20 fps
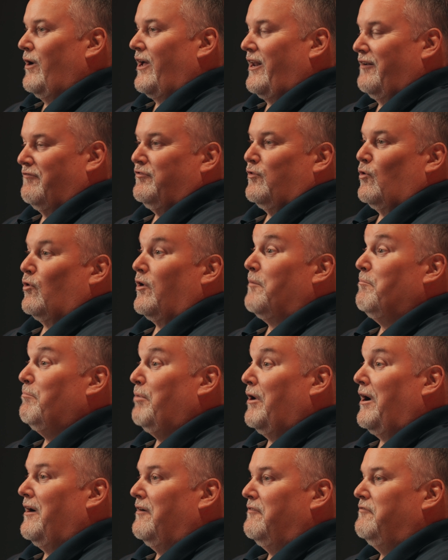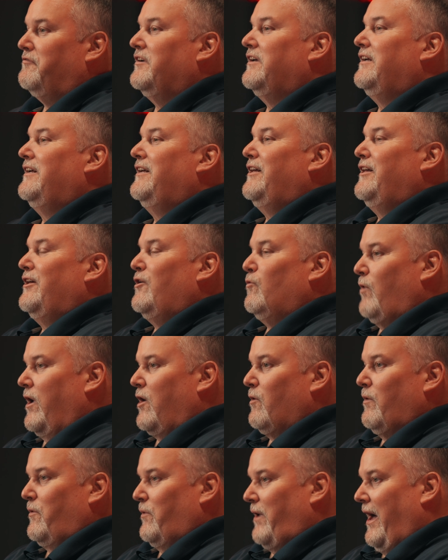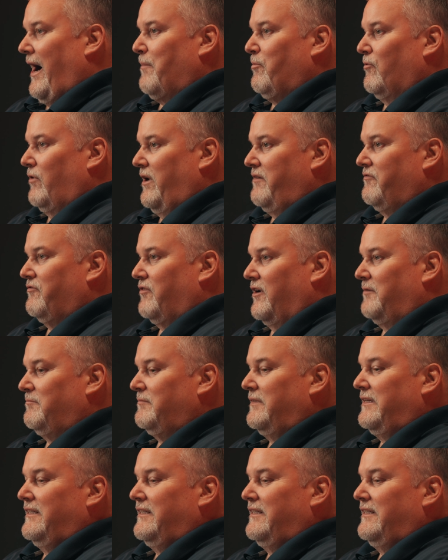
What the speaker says: and a floor above where we would operate from.